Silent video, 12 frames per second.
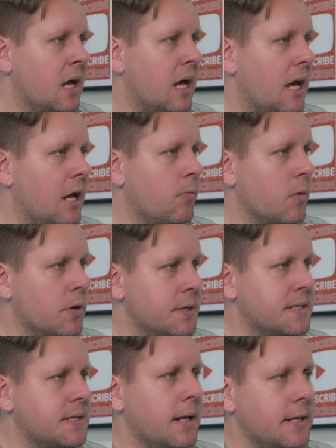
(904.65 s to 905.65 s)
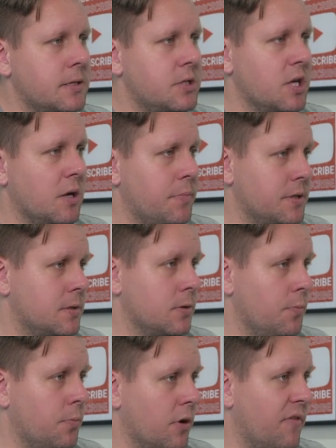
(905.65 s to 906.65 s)
And we want to select jumper
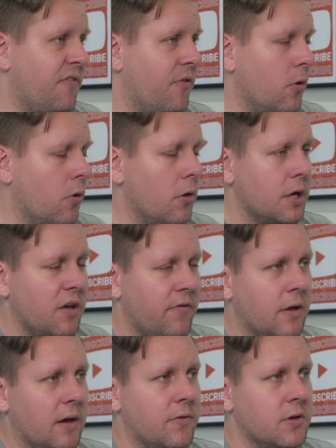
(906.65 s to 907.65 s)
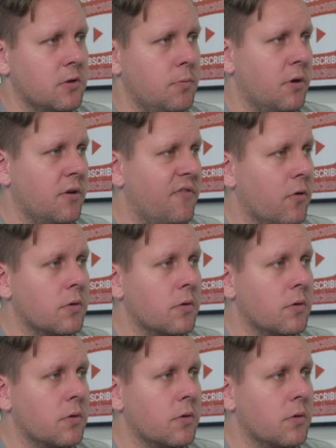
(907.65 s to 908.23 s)
2.4 if you have the 2.4